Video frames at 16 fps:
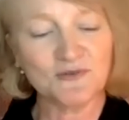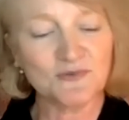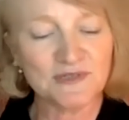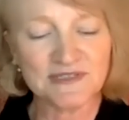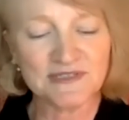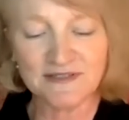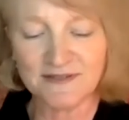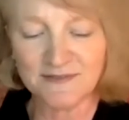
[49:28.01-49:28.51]

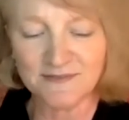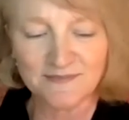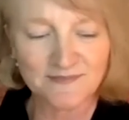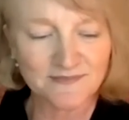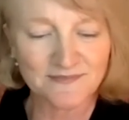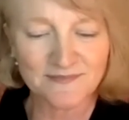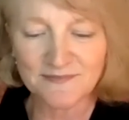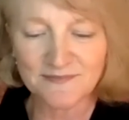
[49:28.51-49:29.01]
was a
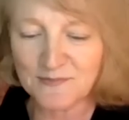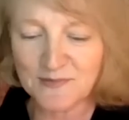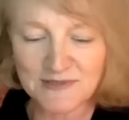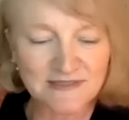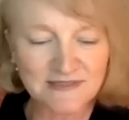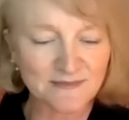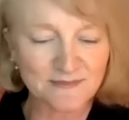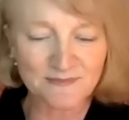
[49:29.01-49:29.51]

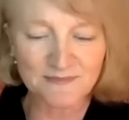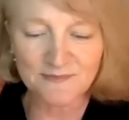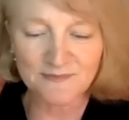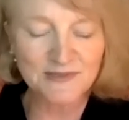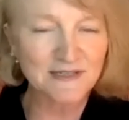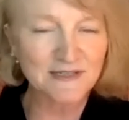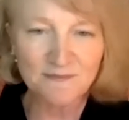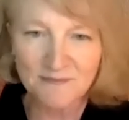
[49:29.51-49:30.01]

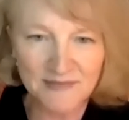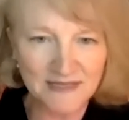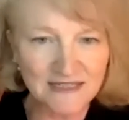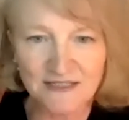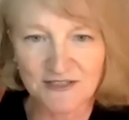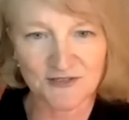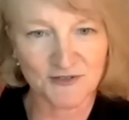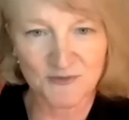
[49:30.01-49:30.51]
was a
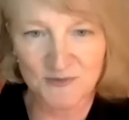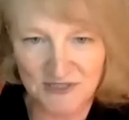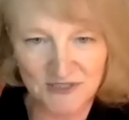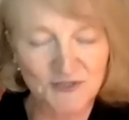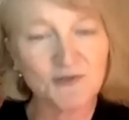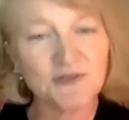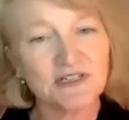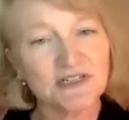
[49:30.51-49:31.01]
minister, was a
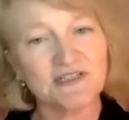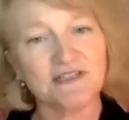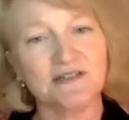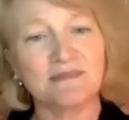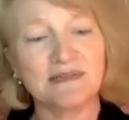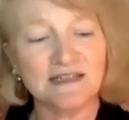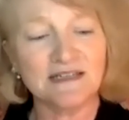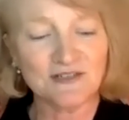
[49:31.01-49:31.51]

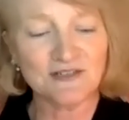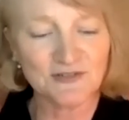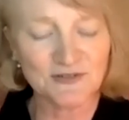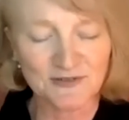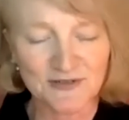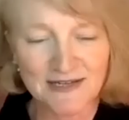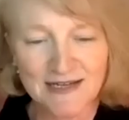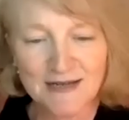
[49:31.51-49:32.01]
Christian
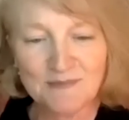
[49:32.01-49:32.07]
minister,